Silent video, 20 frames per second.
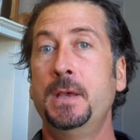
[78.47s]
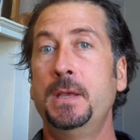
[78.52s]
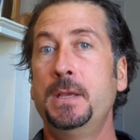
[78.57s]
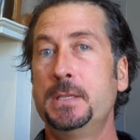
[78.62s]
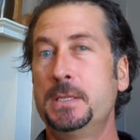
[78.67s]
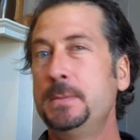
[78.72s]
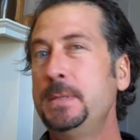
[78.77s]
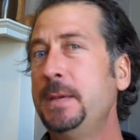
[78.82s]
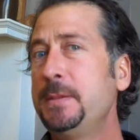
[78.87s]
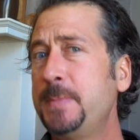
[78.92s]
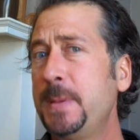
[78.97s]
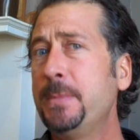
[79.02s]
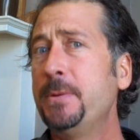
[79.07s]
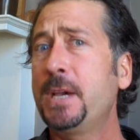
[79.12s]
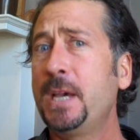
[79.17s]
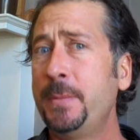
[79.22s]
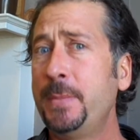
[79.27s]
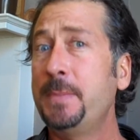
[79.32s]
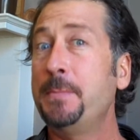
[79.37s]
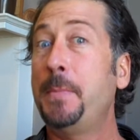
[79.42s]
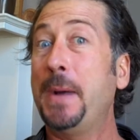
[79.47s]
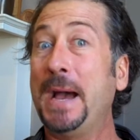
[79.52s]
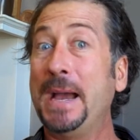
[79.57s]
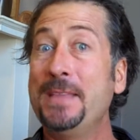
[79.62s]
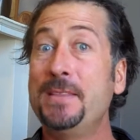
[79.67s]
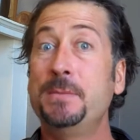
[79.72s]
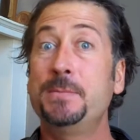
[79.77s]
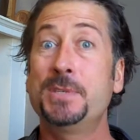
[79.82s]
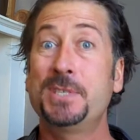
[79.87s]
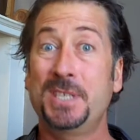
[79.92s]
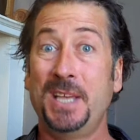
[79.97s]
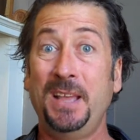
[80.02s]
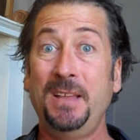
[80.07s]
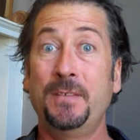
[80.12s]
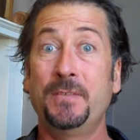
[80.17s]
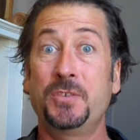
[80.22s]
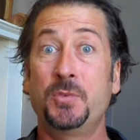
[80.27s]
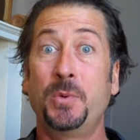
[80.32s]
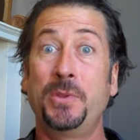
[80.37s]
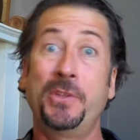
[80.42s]
Sometimes people come in by
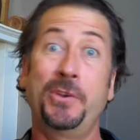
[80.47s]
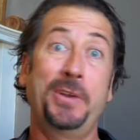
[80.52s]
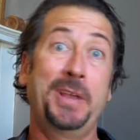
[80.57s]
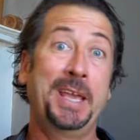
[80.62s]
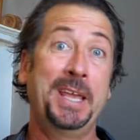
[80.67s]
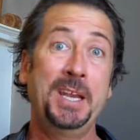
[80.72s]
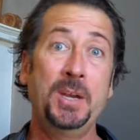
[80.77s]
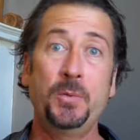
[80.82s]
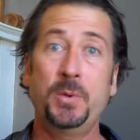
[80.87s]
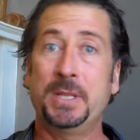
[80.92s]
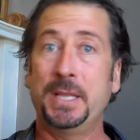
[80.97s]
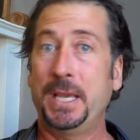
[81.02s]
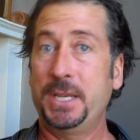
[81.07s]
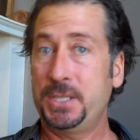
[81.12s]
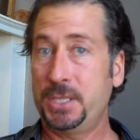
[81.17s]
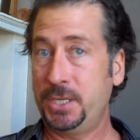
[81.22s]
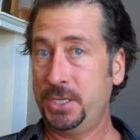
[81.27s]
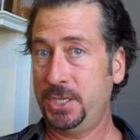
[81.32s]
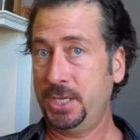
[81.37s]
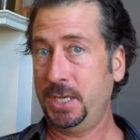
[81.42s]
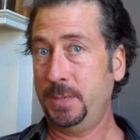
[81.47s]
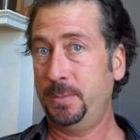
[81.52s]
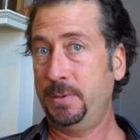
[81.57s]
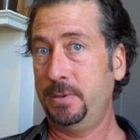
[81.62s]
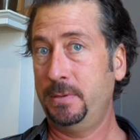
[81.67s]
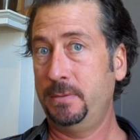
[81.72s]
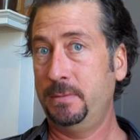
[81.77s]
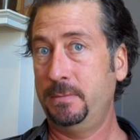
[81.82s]
themselves when they're in a relationship.